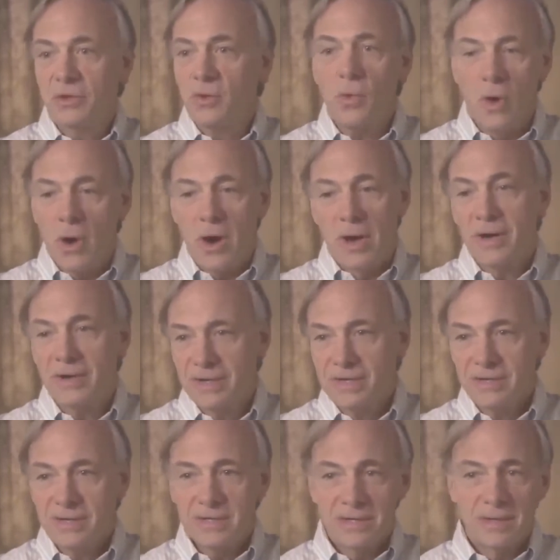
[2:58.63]
you are
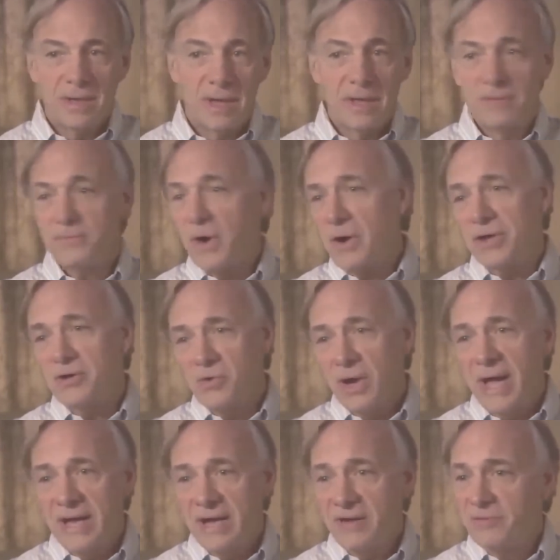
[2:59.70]
very
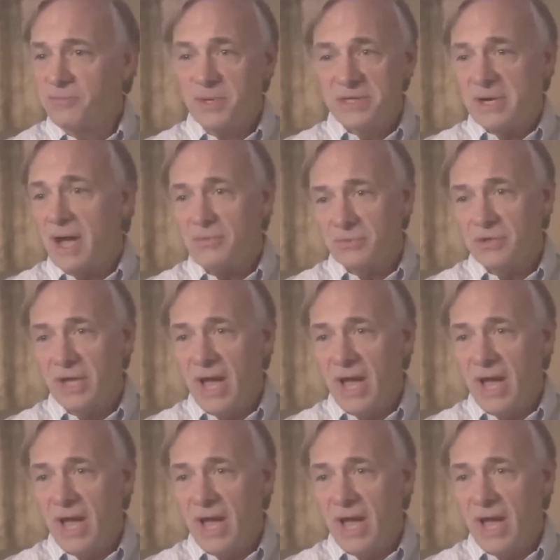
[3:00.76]
creative but not